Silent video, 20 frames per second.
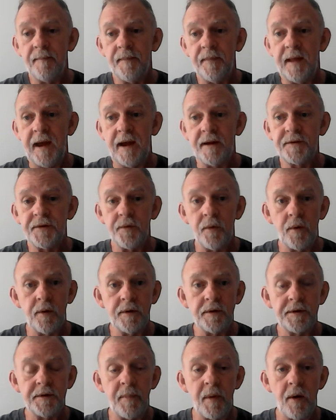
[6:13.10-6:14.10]
that sort
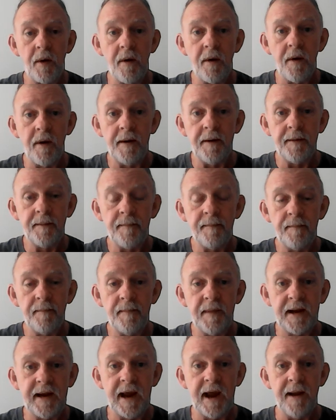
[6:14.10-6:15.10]
of sparring
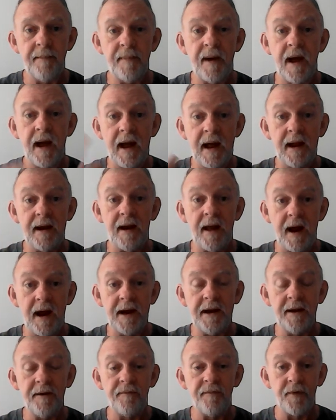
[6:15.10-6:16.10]
became
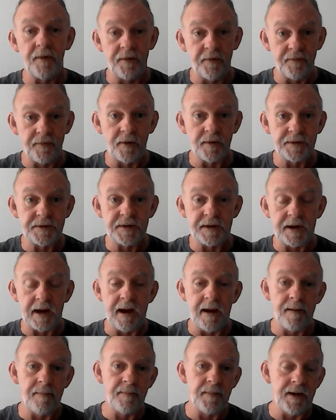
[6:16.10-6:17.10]
highlighted for the first
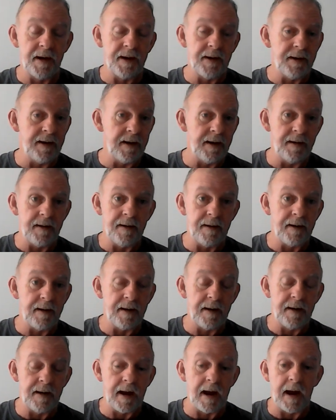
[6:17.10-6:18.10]
time that
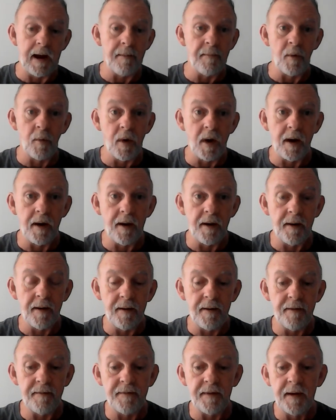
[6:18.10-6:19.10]
I'm aware
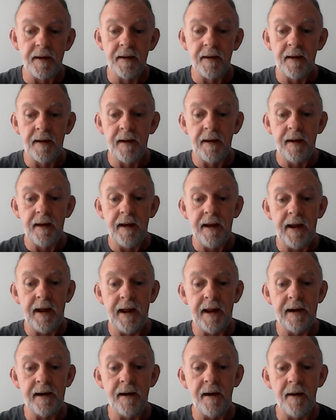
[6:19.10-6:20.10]
of.
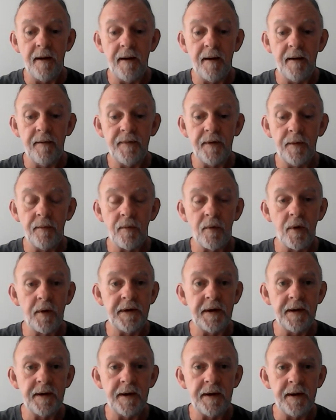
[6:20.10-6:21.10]
And if it
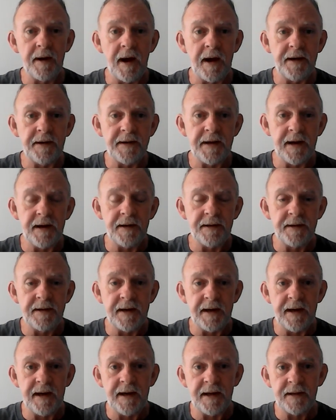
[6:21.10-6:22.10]
worked in the
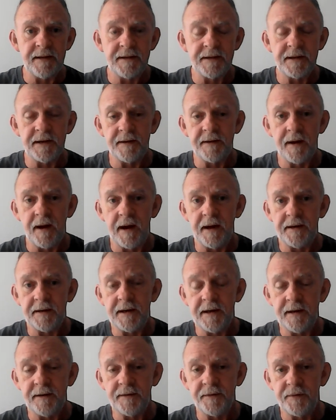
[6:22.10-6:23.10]
1910s and
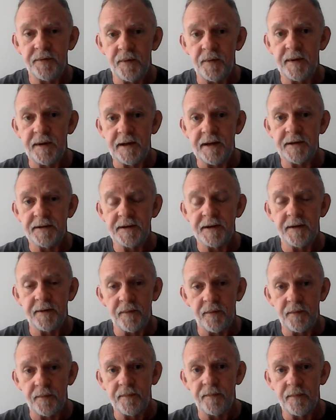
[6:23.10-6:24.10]
1920s,
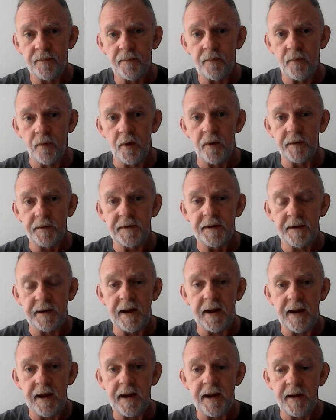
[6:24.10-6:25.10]
it'll work
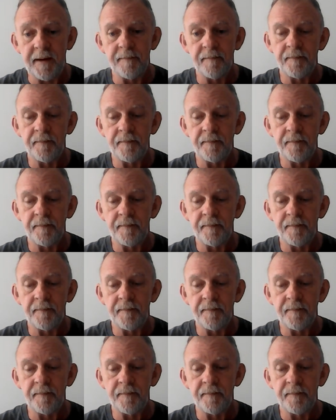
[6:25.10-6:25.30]
today.